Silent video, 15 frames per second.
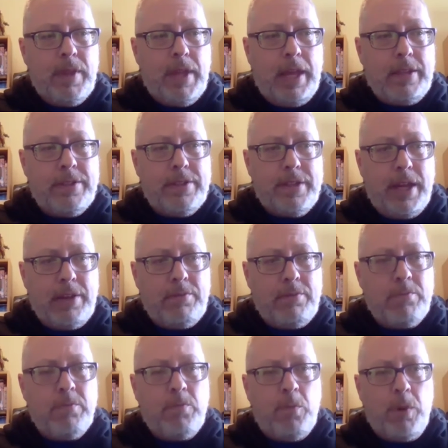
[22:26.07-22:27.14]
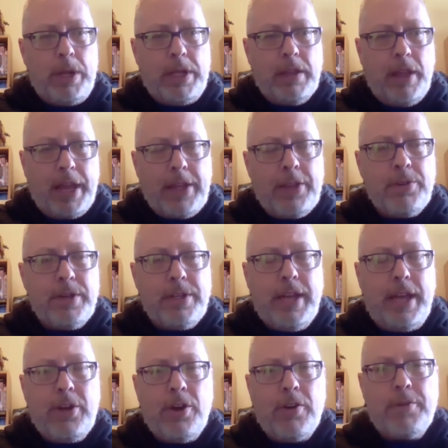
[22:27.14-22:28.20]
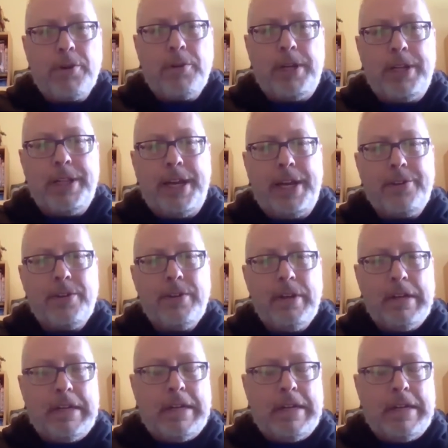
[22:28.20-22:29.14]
and said, "We'd like you to take over Green Lantern."